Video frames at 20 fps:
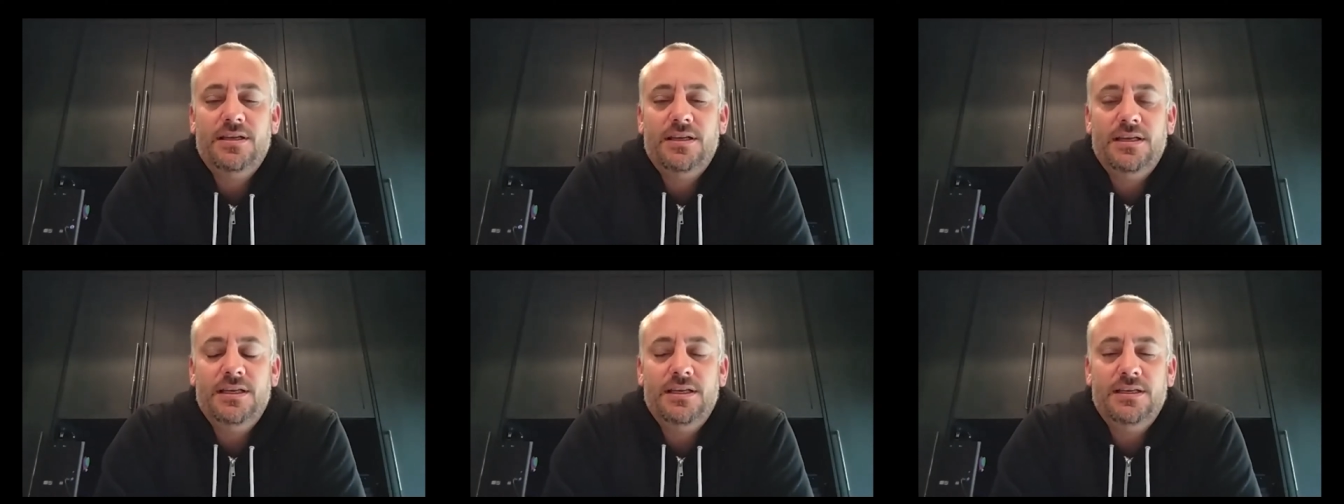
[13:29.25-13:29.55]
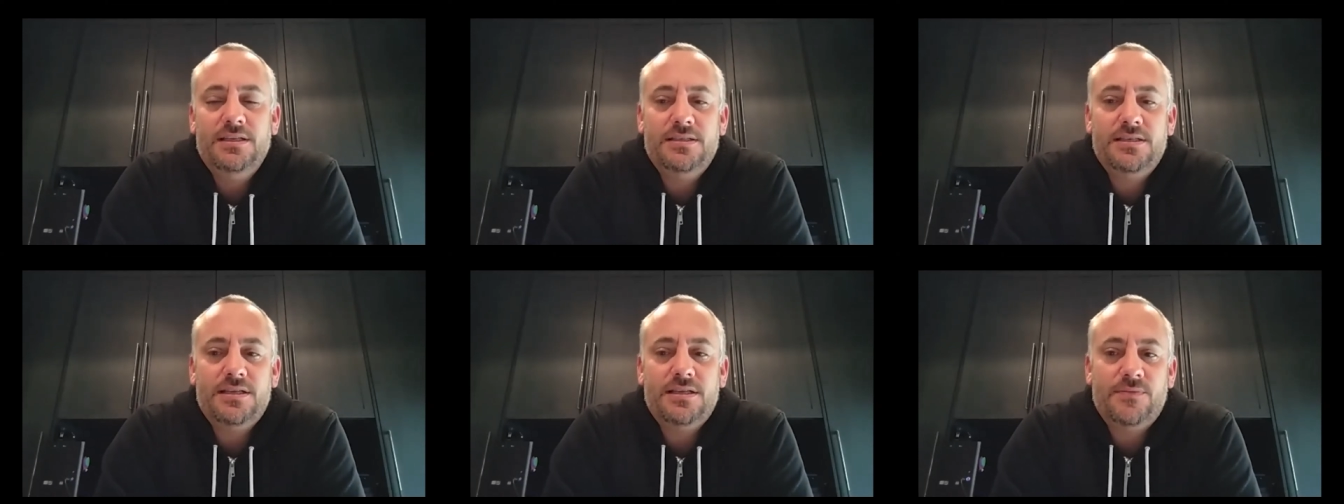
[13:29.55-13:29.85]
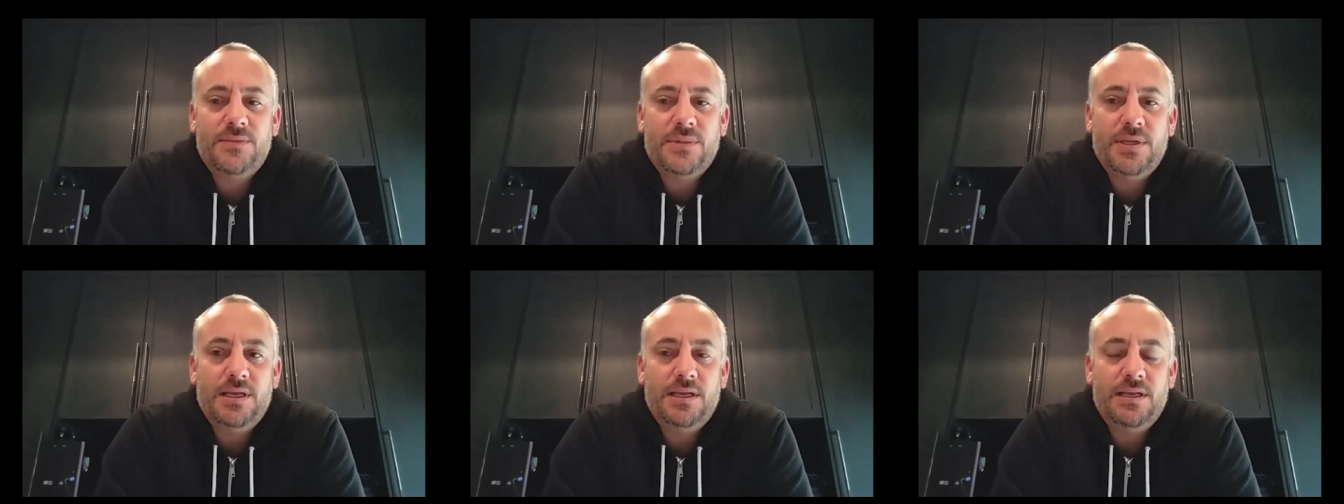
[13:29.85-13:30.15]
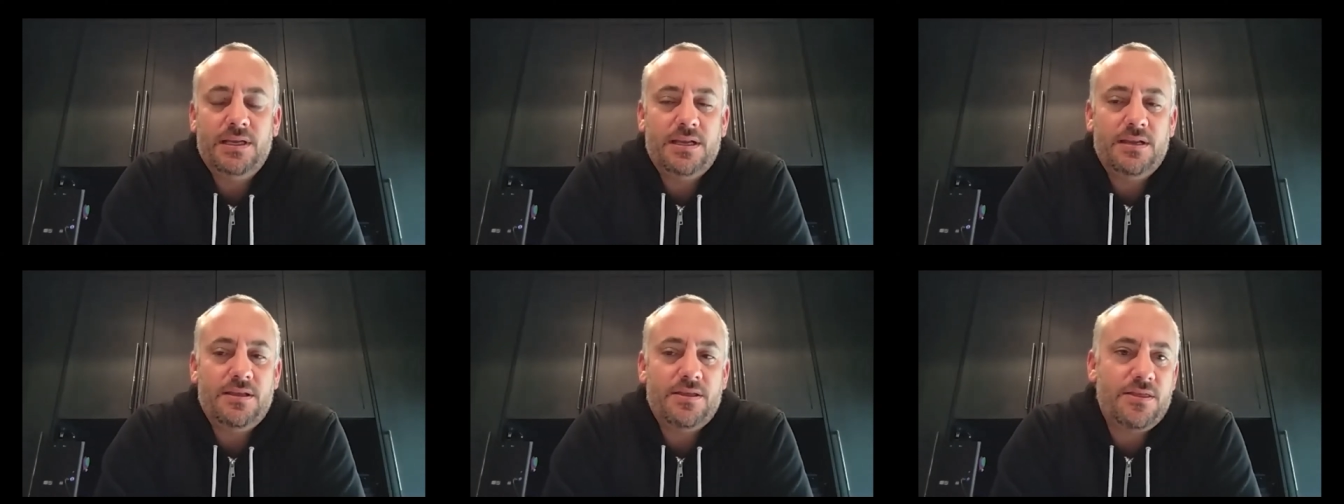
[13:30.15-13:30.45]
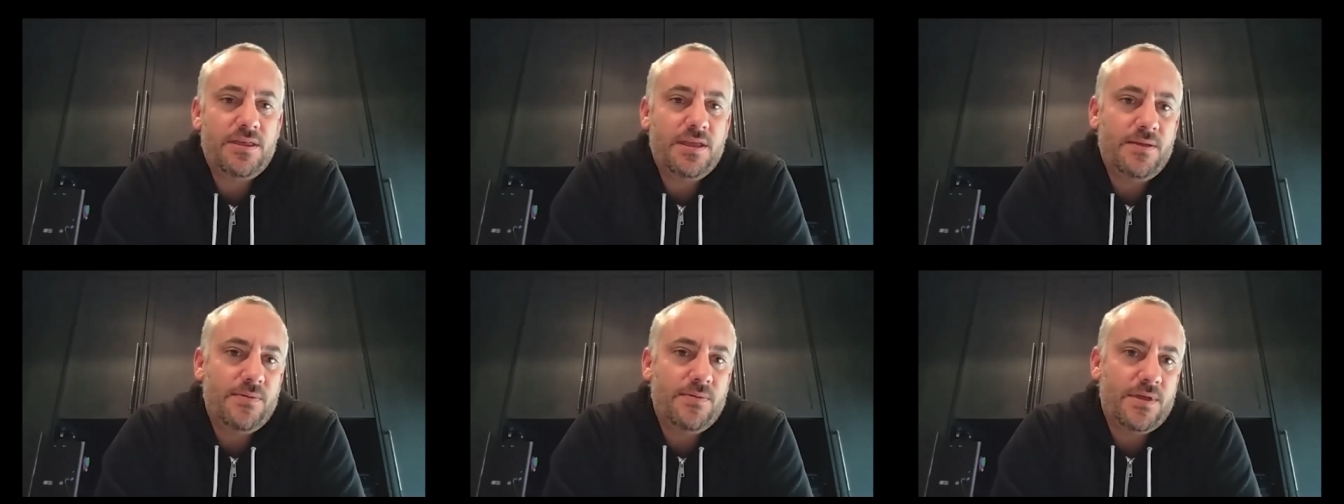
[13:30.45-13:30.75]
is something and a
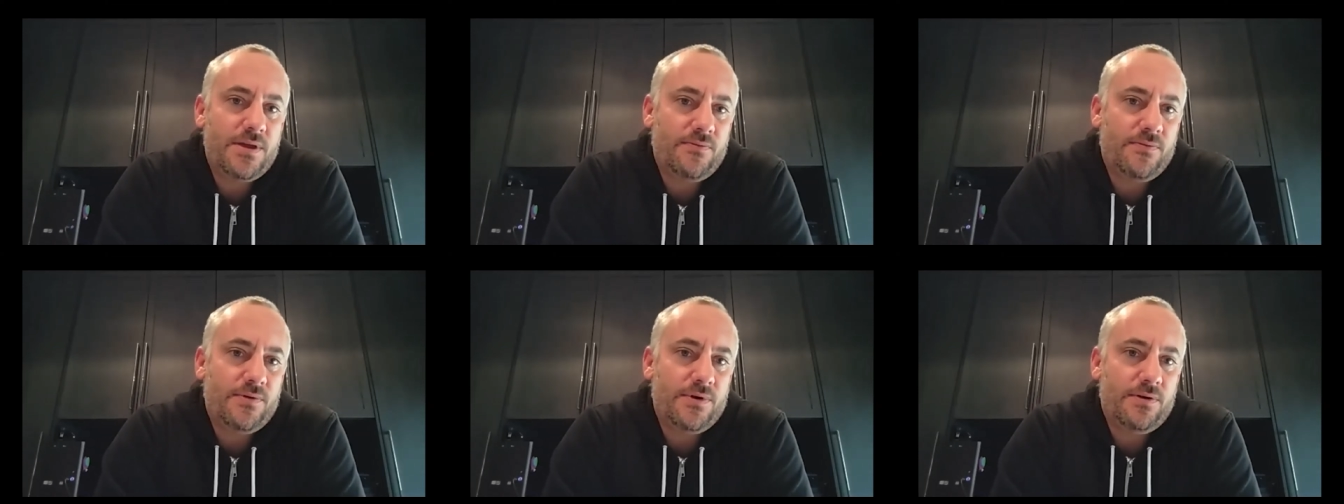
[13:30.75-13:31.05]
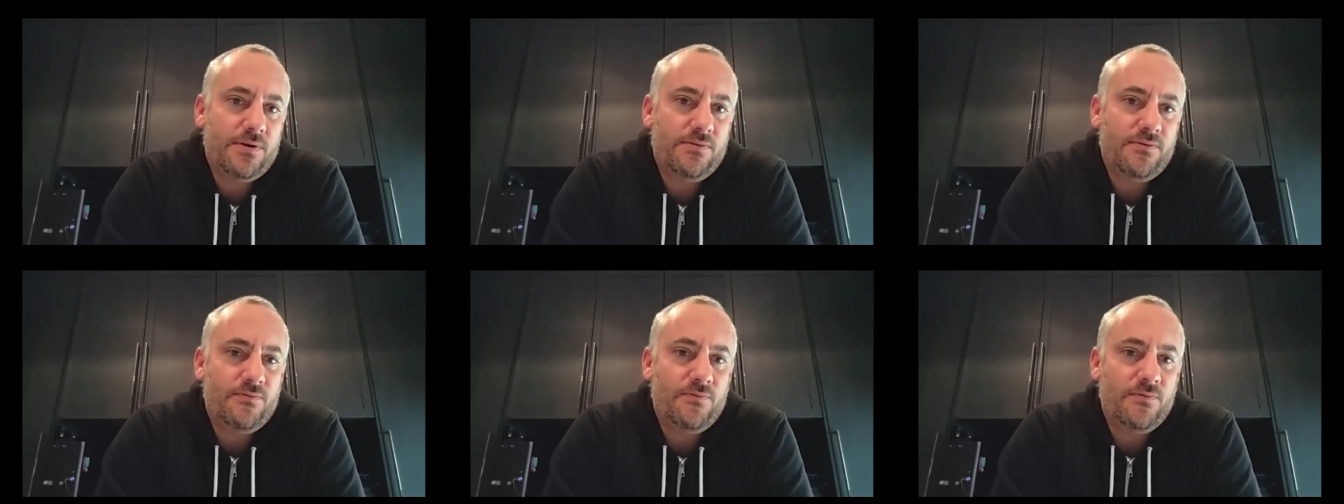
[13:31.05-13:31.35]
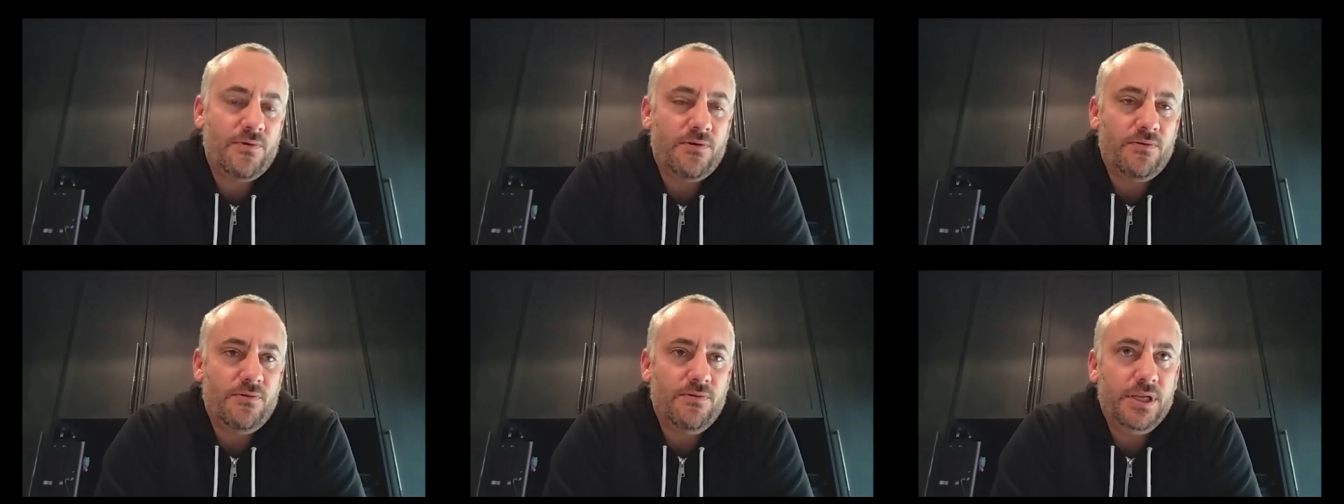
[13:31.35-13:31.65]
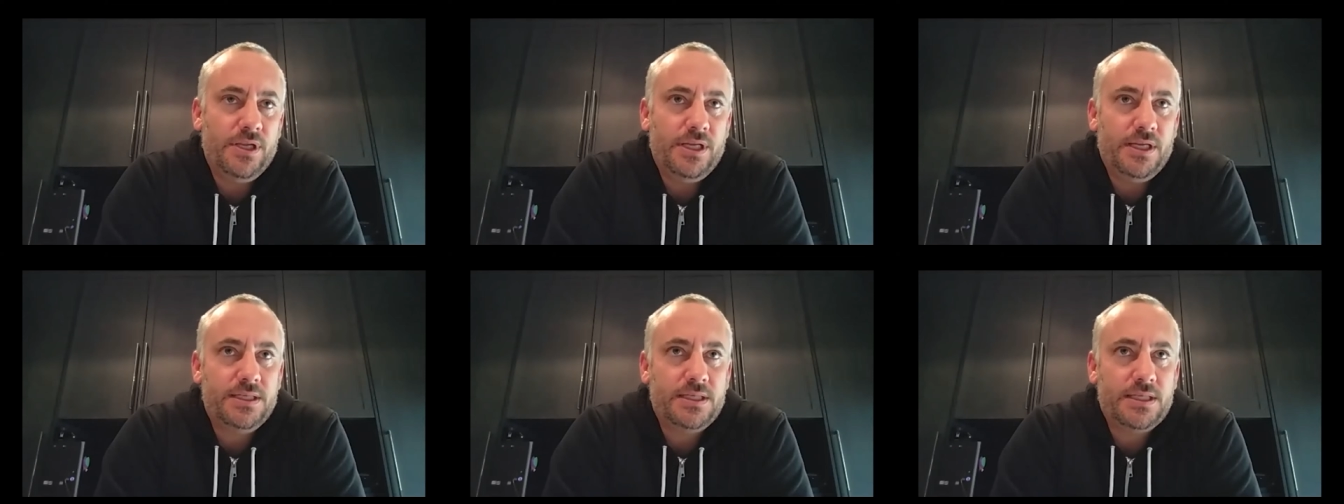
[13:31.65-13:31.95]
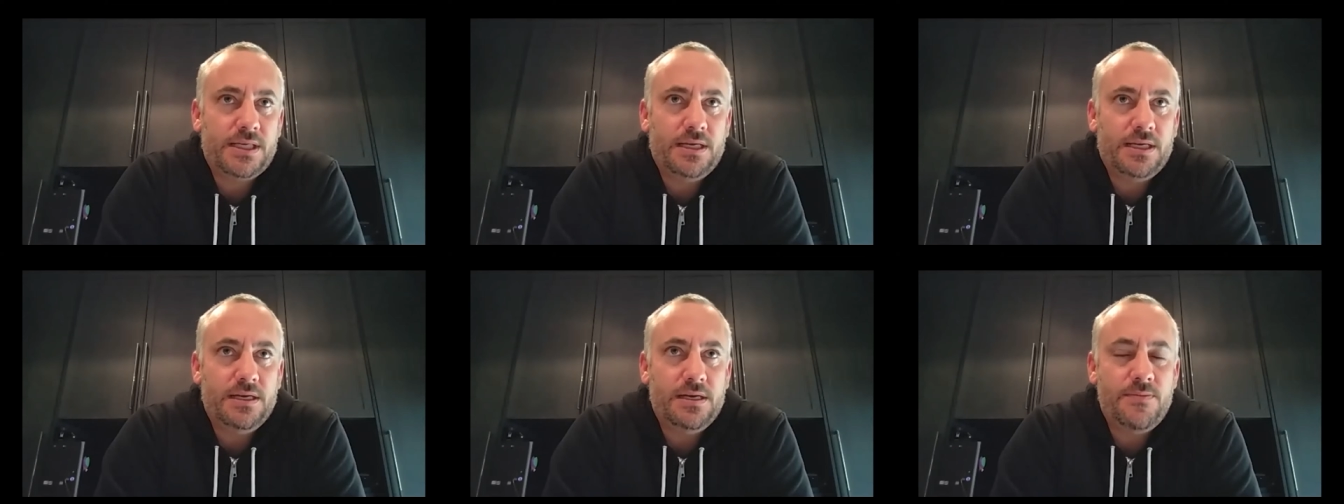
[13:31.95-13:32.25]
theme that we're we're really
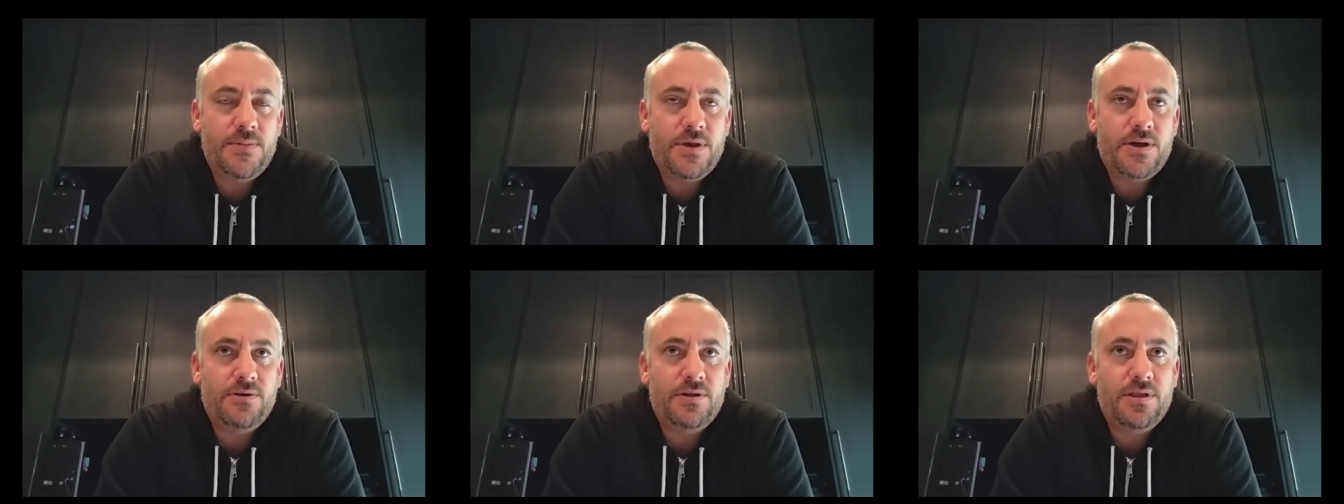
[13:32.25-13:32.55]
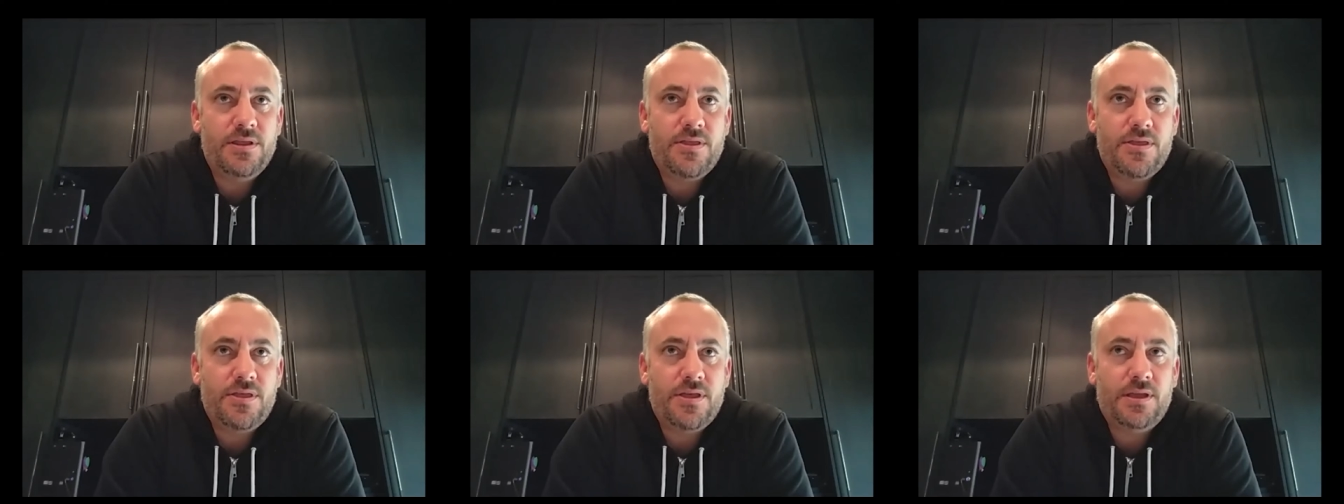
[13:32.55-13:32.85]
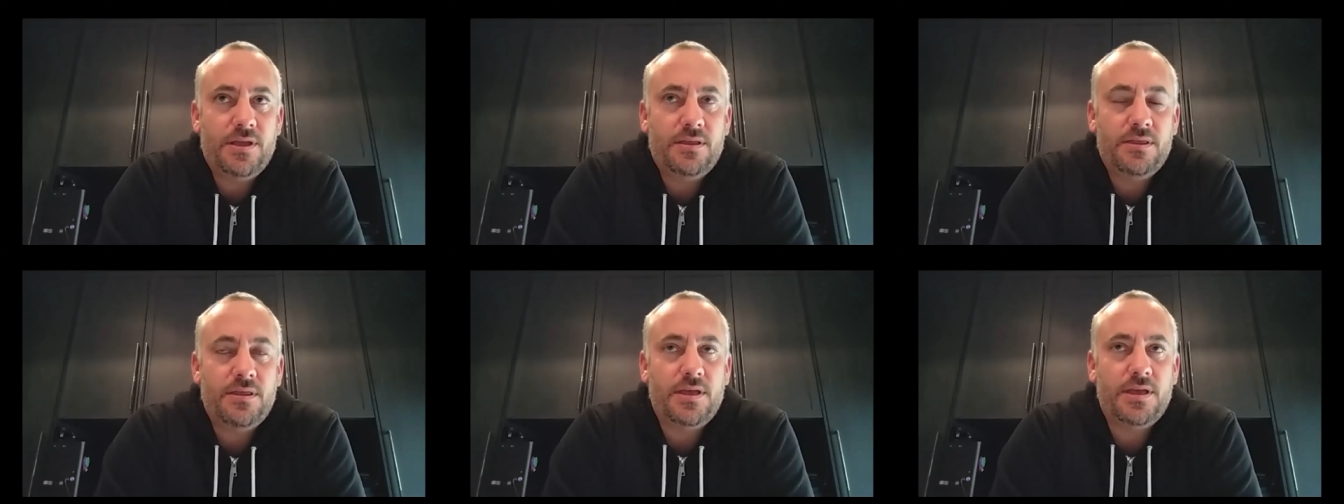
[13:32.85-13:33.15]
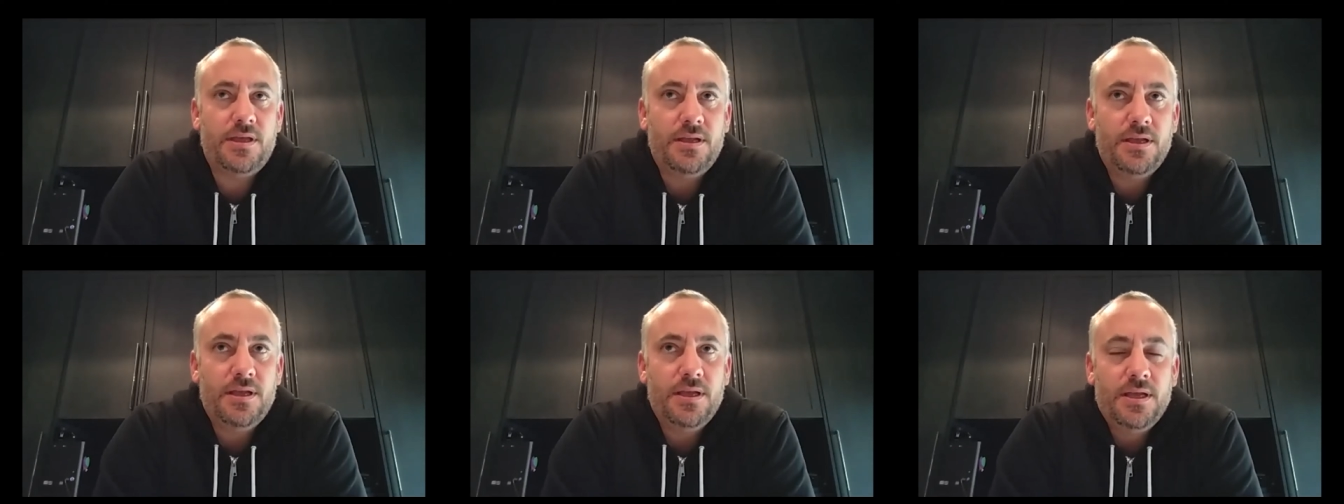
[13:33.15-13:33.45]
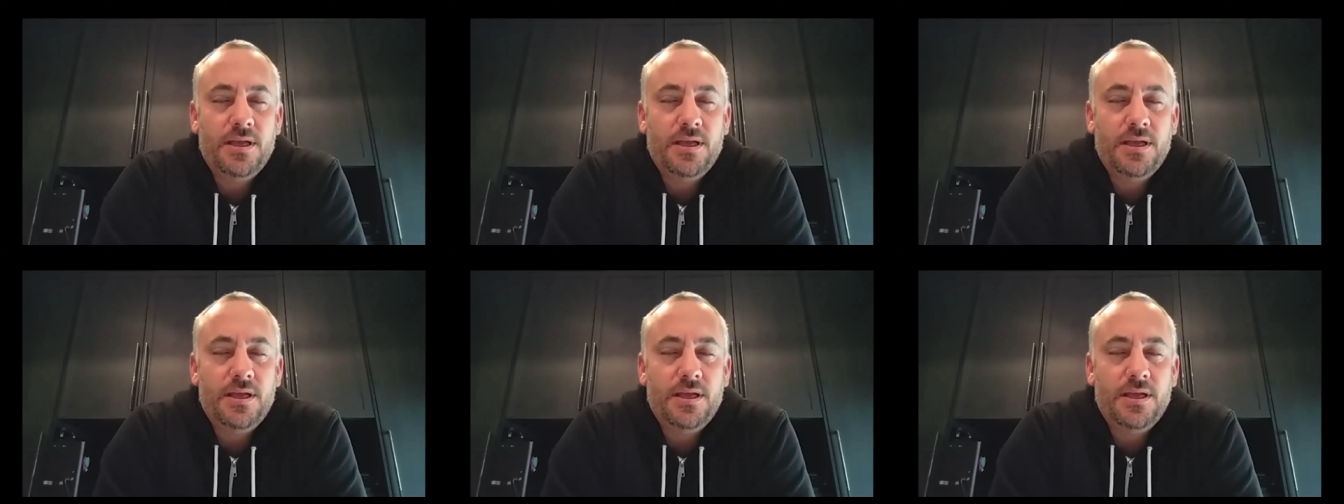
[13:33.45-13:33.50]
excited about and think that